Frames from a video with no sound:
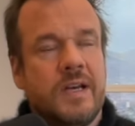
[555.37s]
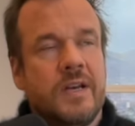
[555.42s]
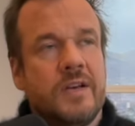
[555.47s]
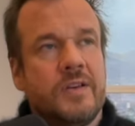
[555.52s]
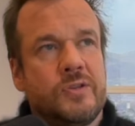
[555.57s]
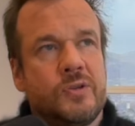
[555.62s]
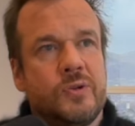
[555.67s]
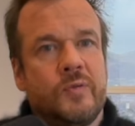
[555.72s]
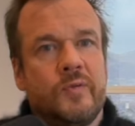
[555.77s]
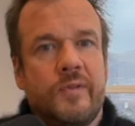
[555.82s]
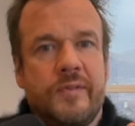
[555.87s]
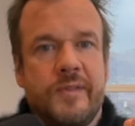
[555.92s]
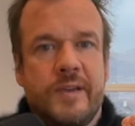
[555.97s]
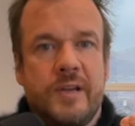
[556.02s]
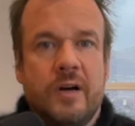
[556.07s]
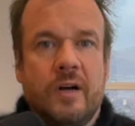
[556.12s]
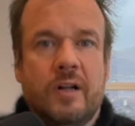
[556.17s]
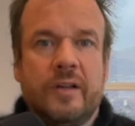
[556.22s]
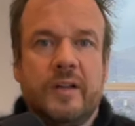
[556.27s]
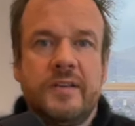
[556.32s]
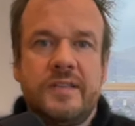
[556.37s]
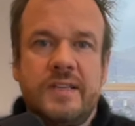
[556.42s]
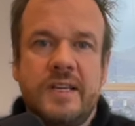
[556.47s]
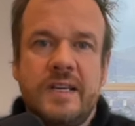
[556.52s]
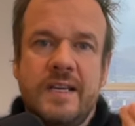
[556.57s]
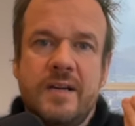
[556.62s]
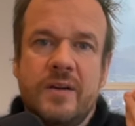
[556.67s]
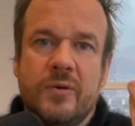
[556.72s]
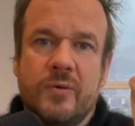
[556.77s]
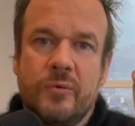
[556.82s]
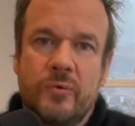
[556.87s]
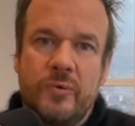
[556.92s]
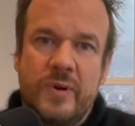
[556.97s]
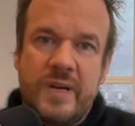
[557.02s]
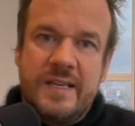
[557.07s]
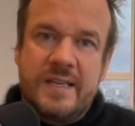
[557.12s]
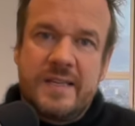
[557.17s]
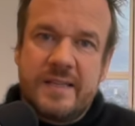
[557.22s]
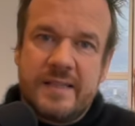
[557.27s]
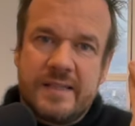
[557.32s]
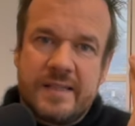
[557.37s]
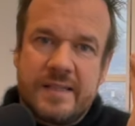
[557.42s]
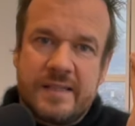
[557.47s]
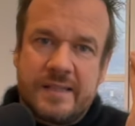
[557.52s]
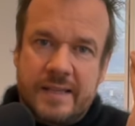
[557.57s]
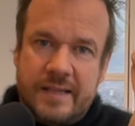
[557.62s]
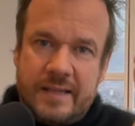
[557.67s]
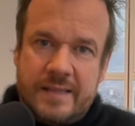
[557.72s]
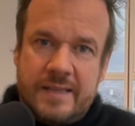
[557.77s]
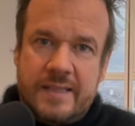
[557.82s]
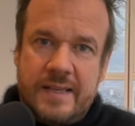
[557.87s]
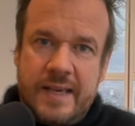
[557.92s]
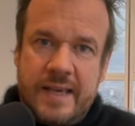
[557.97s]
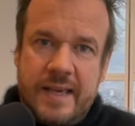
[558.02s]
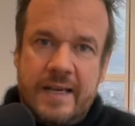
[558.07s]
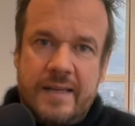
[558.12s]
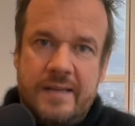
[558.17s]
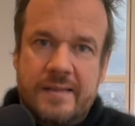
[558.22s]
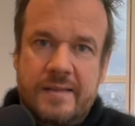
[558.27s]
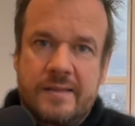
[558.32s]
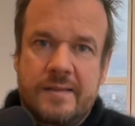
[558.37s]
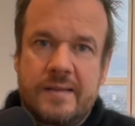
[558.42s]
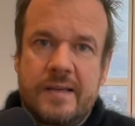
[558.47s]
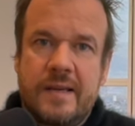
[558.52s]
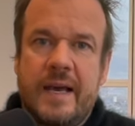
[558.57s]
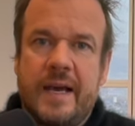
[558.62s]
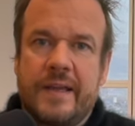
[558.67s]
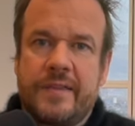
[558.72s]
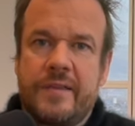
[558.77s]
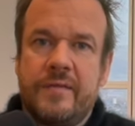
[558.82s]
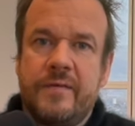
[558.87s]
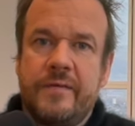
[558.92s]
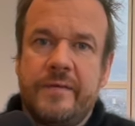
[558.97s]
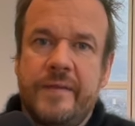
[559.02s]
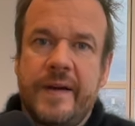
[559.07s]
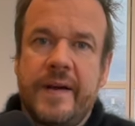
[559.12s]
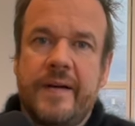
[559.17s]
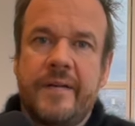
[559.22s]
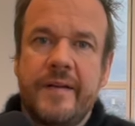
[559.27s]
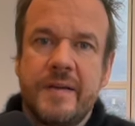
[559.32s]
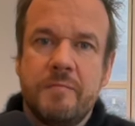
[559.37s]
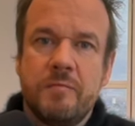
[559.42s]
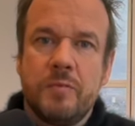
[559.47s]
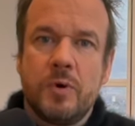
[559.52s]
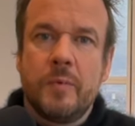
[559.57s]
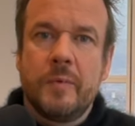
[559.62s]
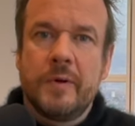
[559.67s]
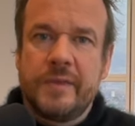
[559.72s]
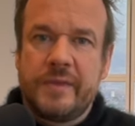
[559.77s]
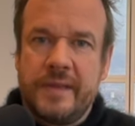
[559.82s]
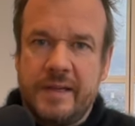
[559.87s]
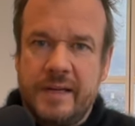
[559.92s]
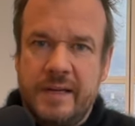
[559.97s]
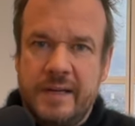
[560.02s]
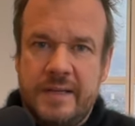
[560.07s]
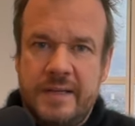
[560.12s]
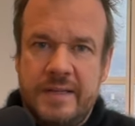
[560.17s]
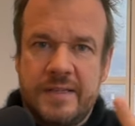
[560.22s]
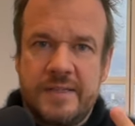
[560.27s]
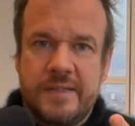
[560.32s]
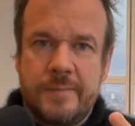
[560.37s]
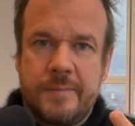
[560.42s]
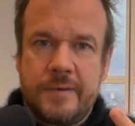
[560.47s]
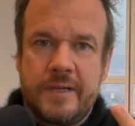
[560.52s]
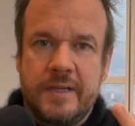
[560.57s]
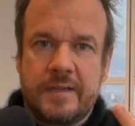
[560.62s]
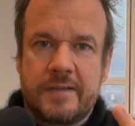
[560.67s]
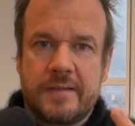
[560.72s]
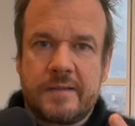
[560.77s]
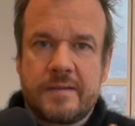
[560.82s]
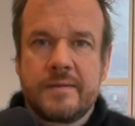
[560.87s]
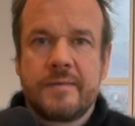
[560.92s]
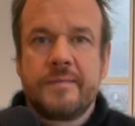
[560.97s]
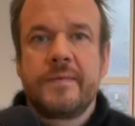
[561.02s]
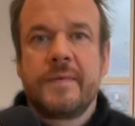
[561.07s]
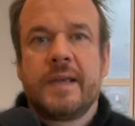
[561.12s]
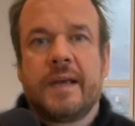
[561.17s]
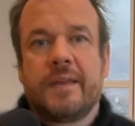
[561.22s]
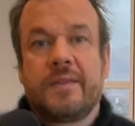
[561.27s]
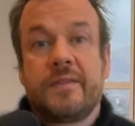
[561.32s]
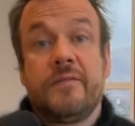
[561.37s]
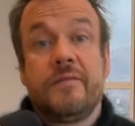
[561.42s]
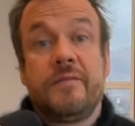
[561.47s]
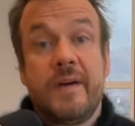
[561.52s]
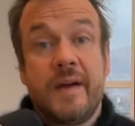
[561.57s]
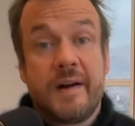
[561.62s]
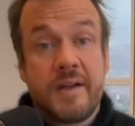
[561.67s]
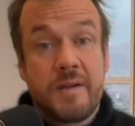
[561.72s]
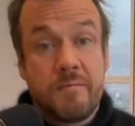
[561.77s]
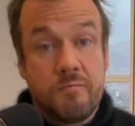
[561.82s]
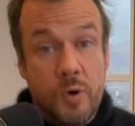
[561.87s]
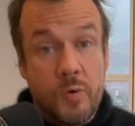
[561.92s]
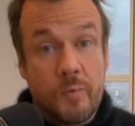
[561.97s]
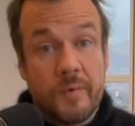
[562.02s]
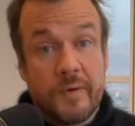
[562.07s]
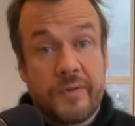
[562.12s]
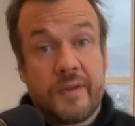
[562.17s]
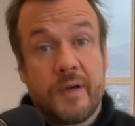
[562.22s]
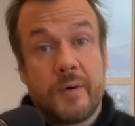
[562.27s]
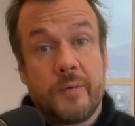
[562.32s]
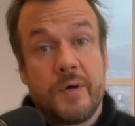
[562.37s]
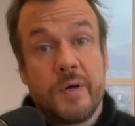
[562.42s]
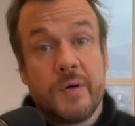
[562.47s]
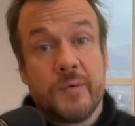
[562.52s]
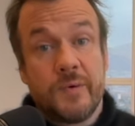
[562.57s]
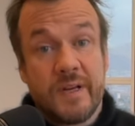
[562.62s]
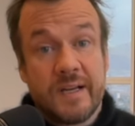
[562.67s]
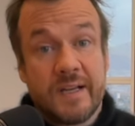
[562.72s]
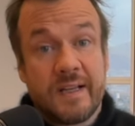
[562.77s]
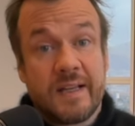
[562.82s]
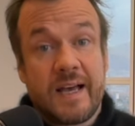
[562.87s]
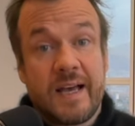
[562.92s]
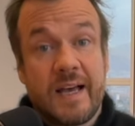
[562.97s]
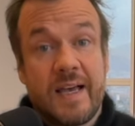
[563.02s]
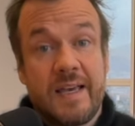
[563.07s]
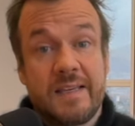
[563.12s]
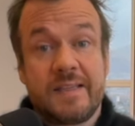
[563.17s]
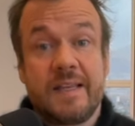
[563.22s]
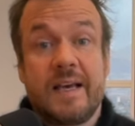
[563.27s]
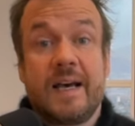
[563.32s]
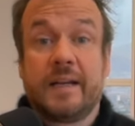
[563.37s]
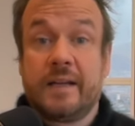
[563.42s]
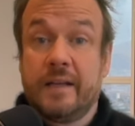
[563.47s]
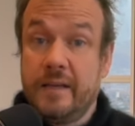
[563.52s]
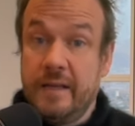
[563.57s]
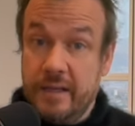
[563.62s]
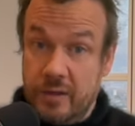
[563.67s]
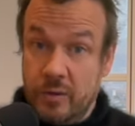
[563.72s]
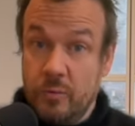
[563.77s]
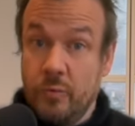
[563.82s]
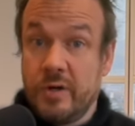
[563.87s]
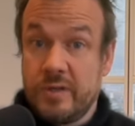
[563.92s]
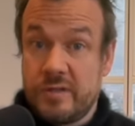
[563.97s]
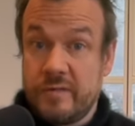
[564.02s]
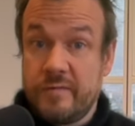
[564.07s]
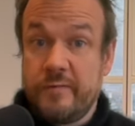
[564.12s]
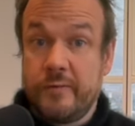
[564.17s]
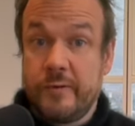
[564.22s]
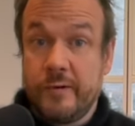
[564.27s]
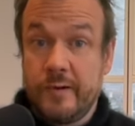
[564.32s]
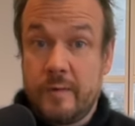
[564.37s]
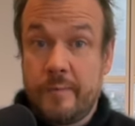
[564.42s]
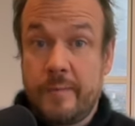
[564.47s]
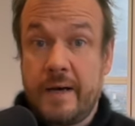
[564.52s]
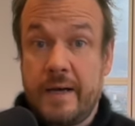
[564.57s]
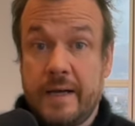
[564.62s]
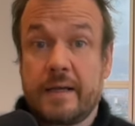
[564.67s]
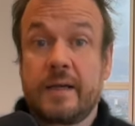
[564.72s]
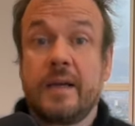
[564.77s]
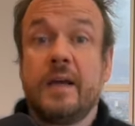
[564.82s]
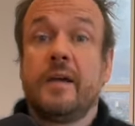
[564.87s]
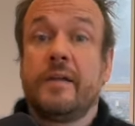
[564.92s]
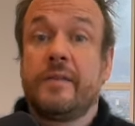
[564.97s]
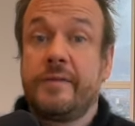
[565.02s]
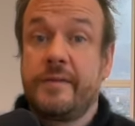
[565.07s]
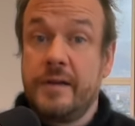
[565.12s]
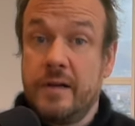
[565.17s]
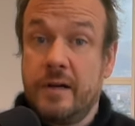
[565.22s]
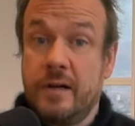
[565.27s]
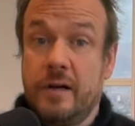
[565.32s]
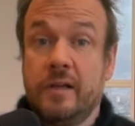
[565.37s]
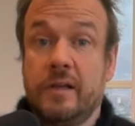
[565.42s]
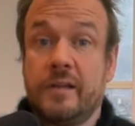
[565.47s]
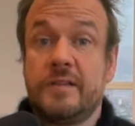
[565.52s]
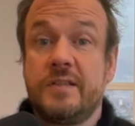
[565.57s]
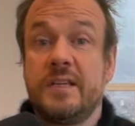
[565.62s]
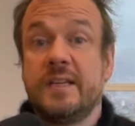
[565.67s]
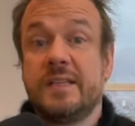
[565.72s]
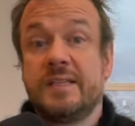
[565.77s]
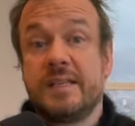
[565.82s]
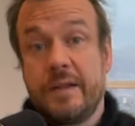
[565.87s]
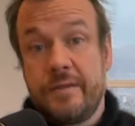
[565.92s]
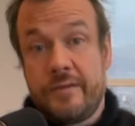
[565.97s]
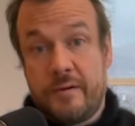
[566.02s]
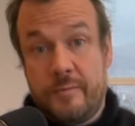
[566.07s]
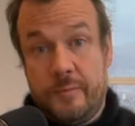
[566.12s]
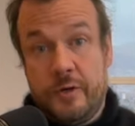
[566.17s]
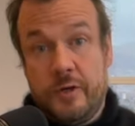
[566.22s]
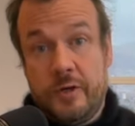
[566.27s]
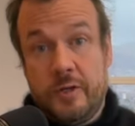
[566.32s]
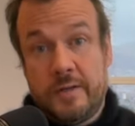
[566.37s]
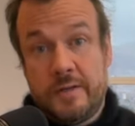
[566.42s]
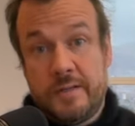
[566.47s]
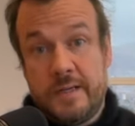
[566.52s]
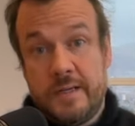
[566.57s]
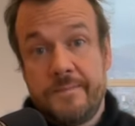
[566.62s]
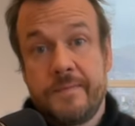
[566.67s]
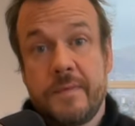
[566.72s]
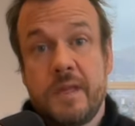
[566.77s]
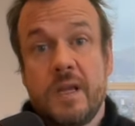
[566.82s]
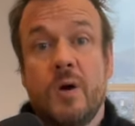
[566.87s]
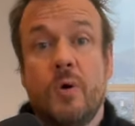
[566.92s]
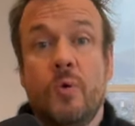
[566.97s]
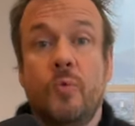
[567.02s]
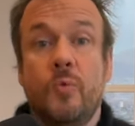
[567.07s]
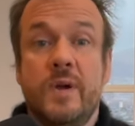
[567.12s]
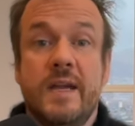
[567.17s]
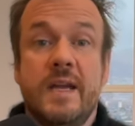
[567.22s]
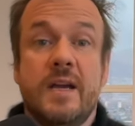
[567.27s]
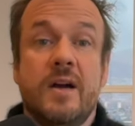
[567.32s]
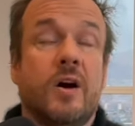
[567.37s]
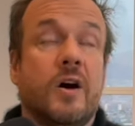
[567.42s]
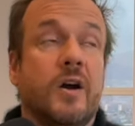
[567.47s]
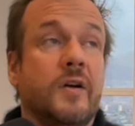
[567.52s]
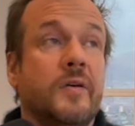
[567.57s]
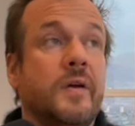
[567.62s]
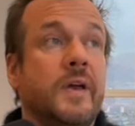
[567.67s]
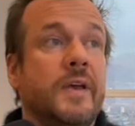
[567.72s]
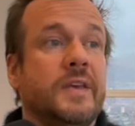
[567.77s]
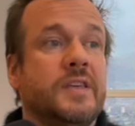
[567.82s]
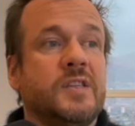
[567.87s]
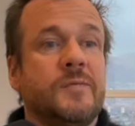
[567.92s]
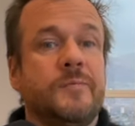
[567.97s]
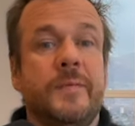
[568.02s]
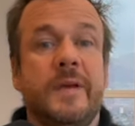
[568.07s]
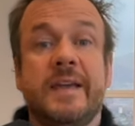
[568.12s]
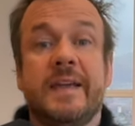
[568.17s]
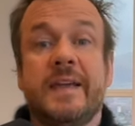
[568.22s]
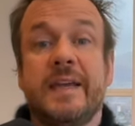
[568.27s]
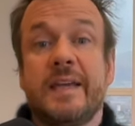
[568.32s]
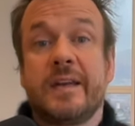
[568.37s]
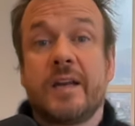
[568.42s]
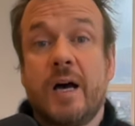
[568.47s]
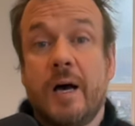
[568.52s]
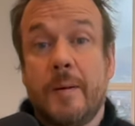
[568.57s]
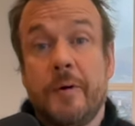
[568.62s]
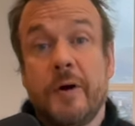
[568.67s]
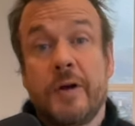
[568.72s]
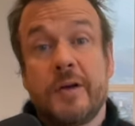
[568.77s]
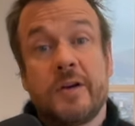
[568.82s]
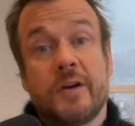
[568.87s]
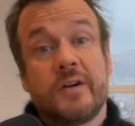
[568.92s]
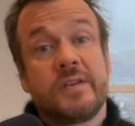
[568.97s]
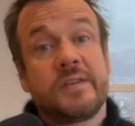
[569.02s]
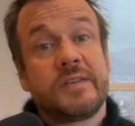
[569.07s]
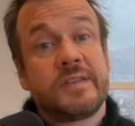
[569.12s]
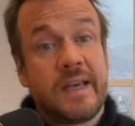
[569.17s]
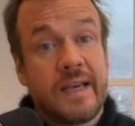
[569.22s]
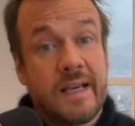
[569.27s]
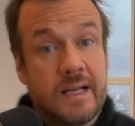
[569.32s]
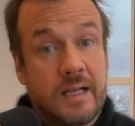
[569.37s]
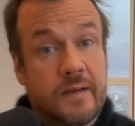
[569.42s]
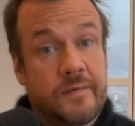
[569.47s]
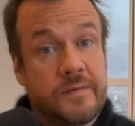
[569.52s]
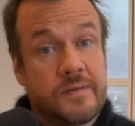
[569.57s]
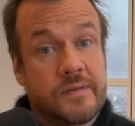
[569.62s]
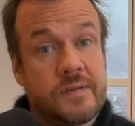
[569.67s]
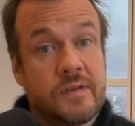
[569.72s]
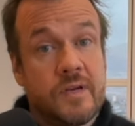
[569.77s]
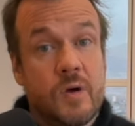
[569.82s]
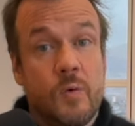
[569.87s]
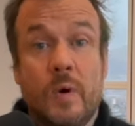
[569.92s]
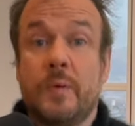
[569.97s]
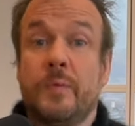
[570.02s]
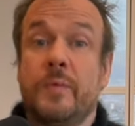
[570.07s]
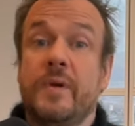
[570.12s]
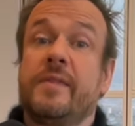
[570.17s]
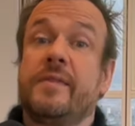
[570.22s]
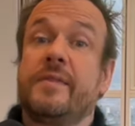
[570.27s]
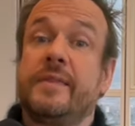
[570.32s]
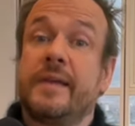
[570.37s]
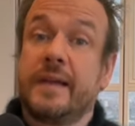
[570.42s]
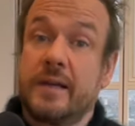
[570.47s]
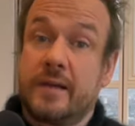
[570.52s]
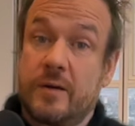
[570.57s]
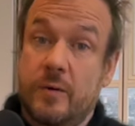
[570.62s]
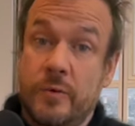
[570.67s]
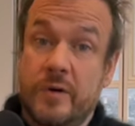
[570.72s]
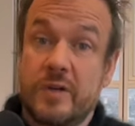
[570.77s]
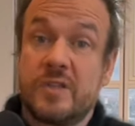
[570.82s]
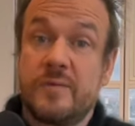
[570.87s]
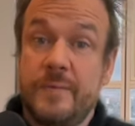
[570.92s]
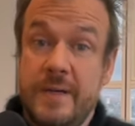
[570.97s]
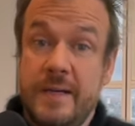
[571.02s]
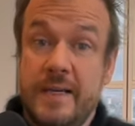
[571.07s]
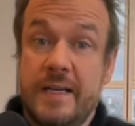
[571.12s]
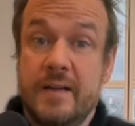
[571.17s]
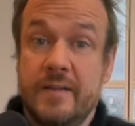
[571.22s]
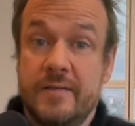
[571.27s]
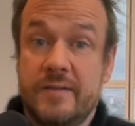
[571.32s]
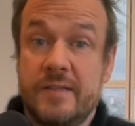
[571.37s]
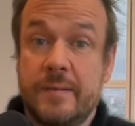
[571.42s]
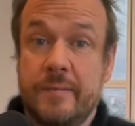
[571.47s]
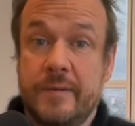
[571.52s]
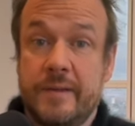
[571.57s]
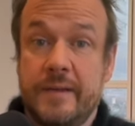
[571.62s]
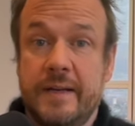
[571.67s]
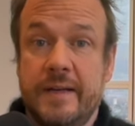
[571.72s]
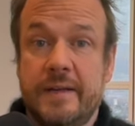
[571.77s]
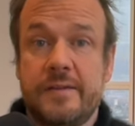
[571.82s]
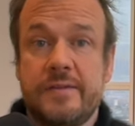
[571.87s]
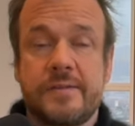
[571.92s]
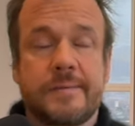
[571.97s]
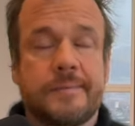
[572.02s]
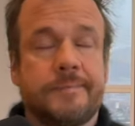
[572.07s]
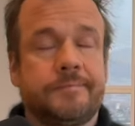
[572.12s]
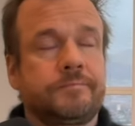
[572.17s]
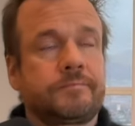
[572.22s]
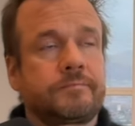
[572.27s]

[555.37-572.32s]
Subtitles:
So theology reaches a success at the very moment that it dissipates, at the very moment that we realize that, in the words of Feuerbach, theology is anthropology. We are speaking about ourselves when we think we're speaking of something else.